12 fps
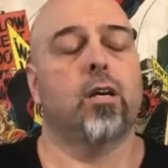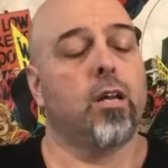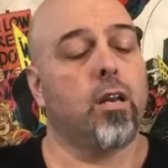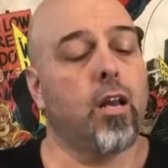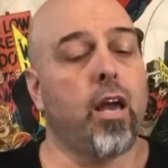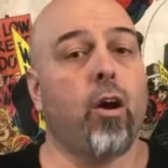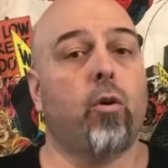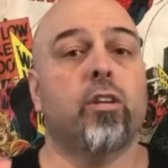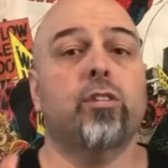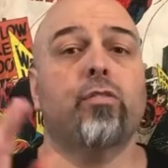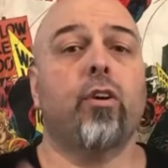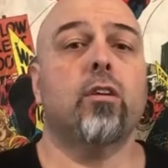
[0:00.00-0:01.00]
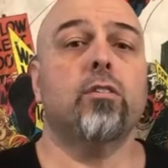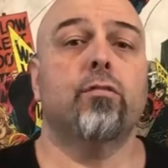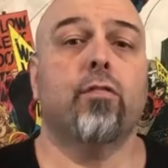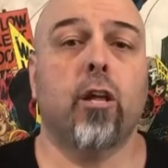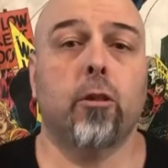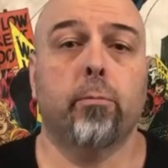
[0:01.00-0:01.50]
Now, as far as
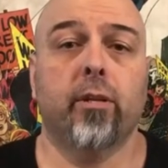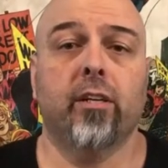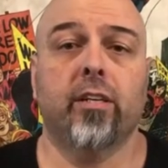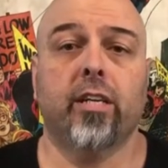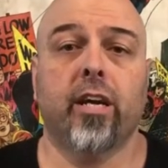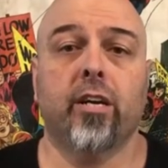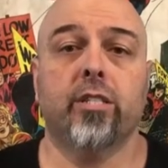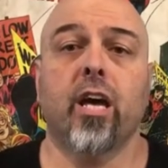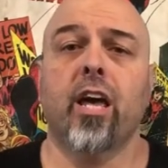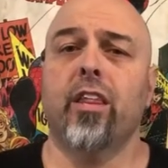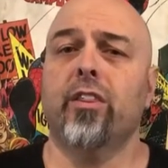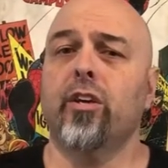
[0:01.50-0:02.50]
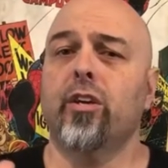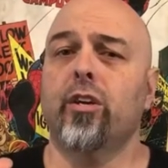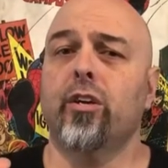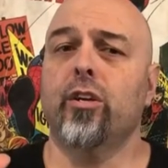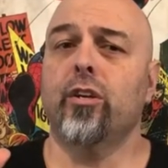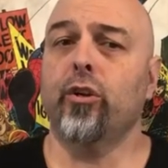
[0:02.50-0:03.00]
availability goes,
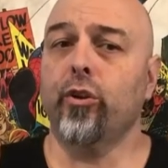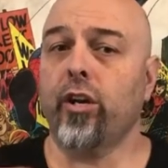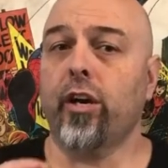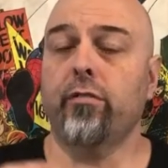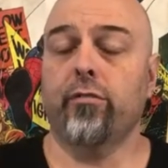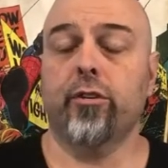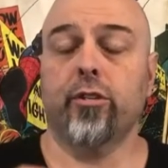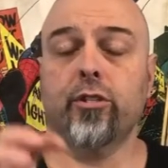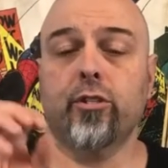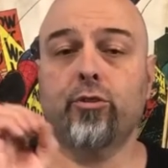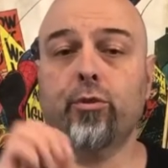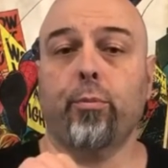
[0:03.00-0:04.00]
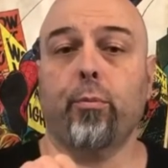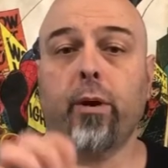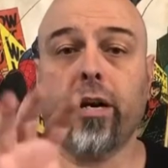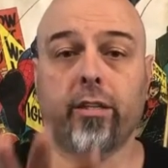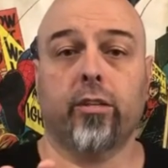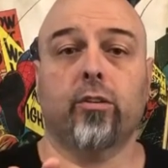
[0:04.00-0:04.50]
the UK version triple
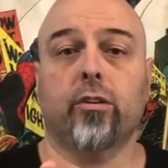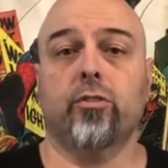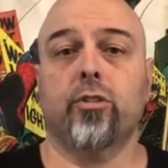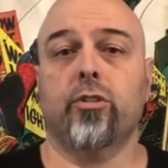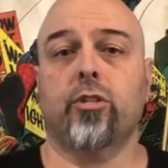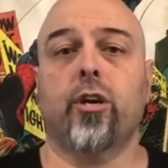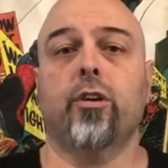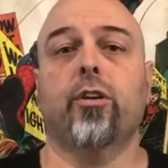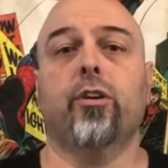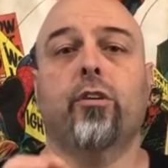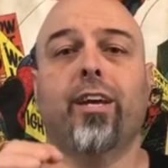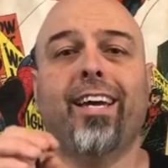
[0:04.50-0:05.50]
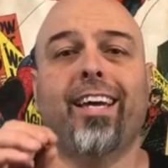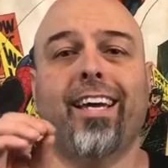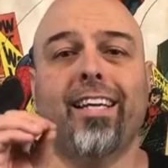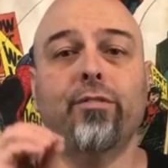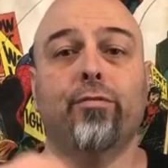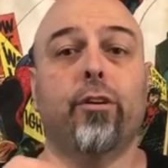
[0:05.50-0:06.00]
pack that I've just shown you,
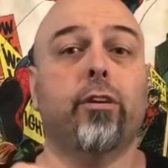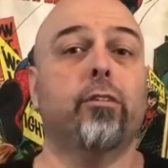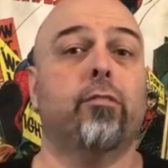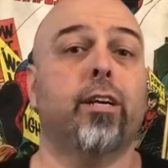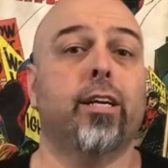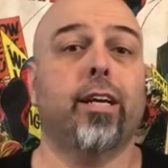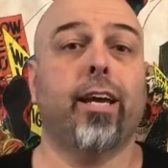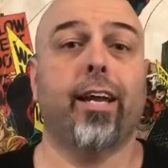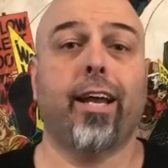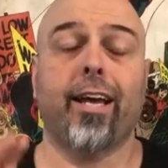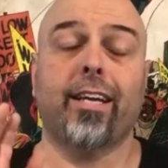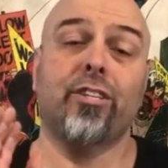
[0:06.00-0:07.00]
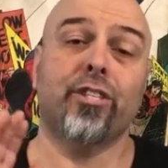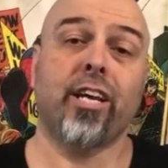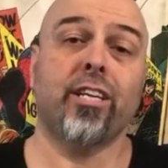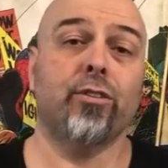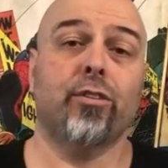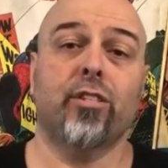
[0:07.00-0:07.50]
it's very rare to get, because as
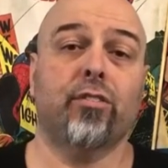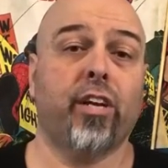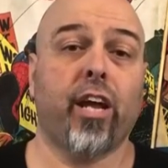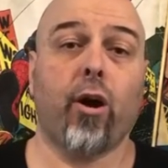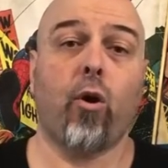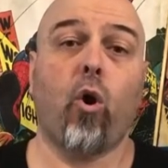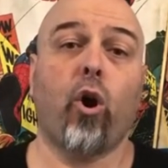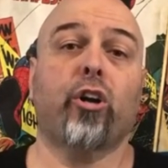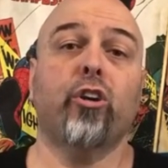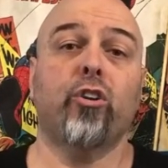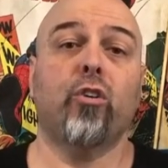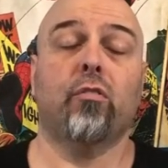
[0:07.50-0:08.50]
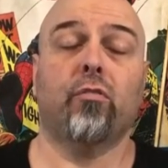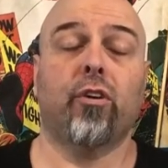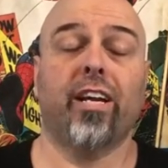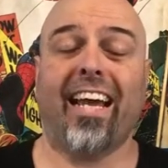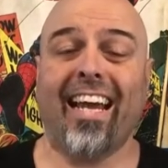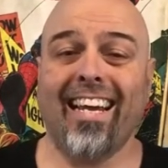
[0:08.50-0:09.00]
of this video, I could not find
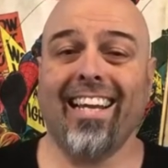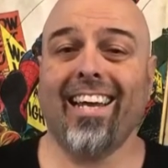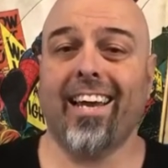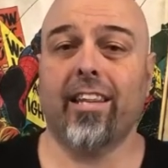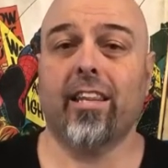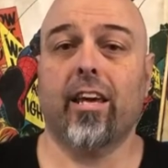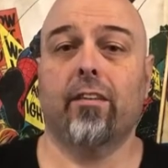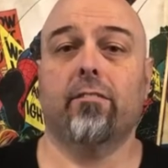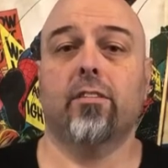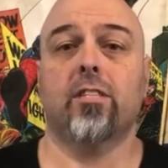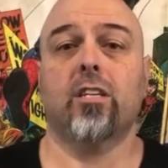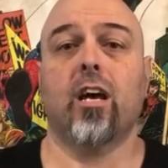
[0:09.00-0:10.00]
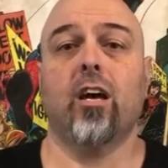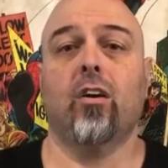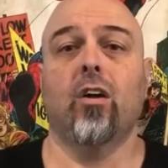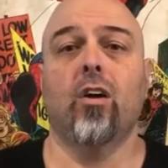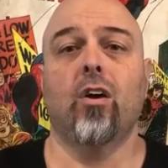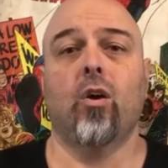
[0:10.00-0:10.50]
any out there for sale
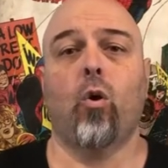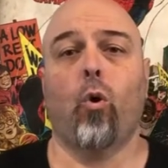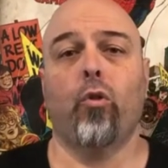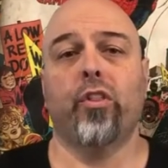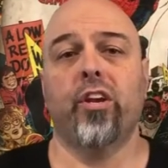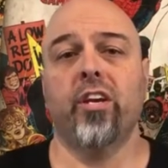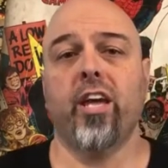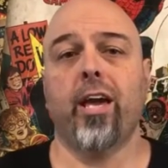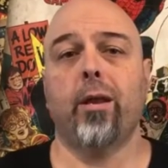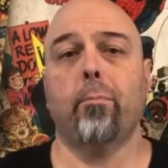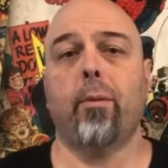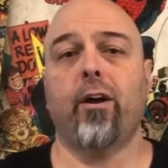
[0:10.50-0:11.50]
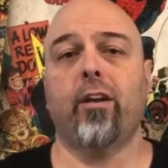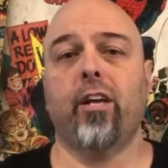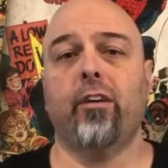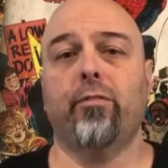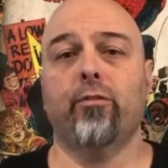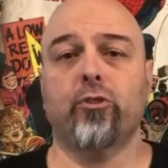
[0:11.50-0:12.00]
on the net. But
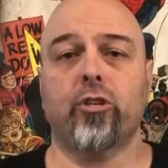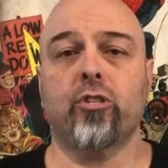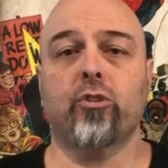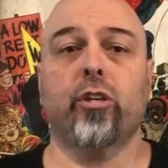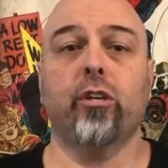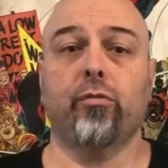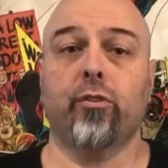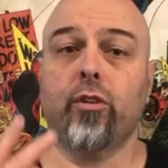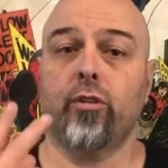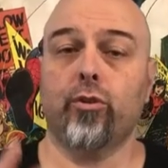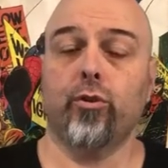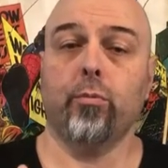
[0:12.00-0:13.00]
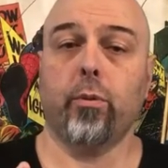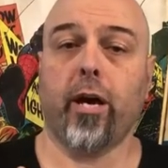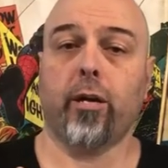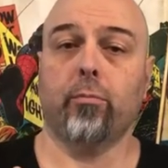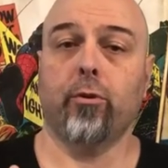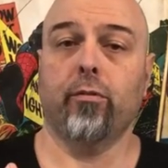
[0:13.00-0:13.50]
if you're just looking for the two
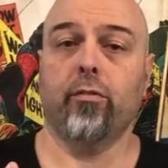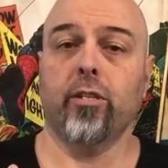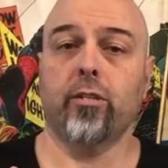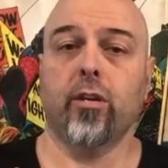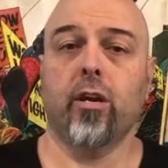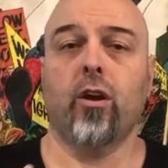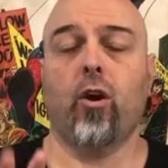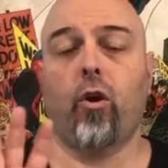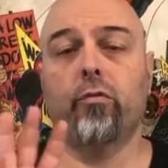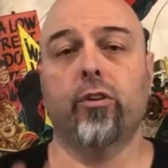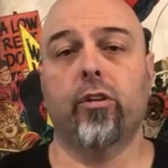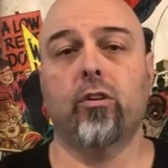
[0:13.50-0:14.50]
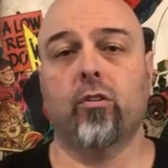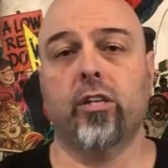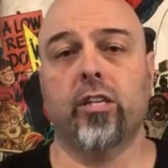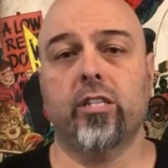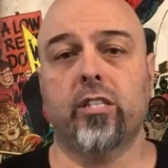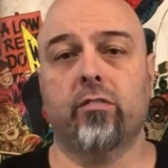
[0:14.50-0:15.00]
pack movies of the
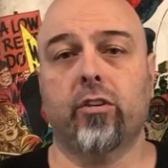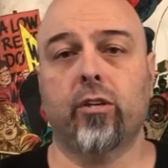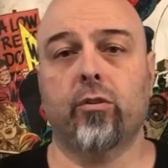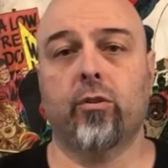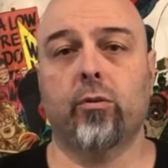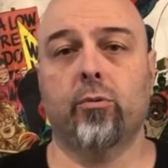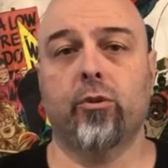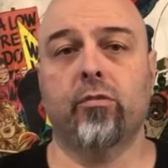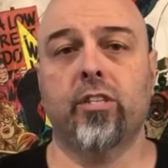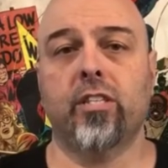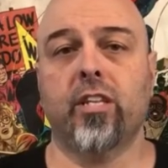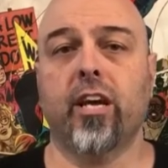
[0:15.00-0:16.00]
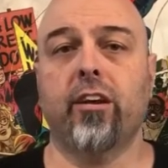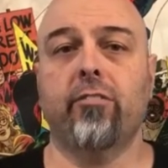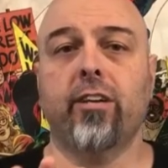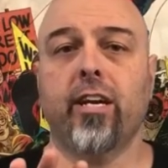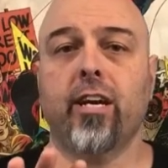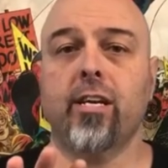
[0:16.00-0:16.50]
1979 movies,
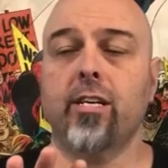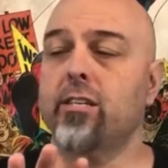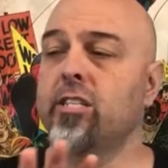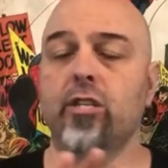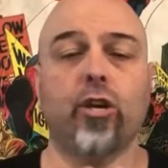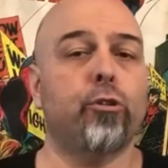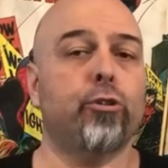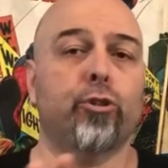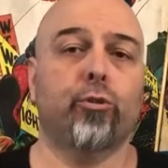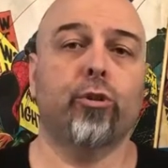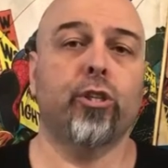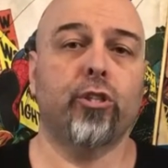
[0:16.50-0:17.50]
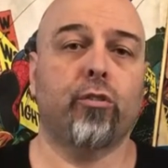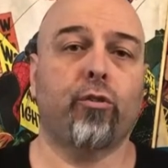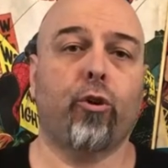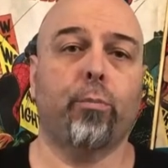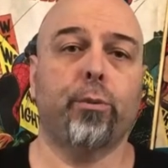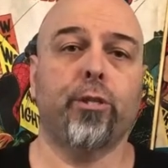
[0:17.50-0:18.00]
there's no shortage of
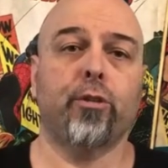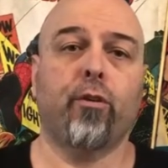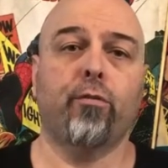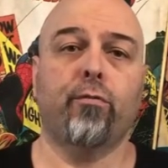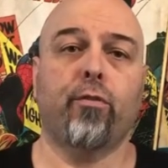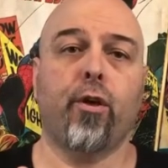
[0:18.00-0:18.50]
copies of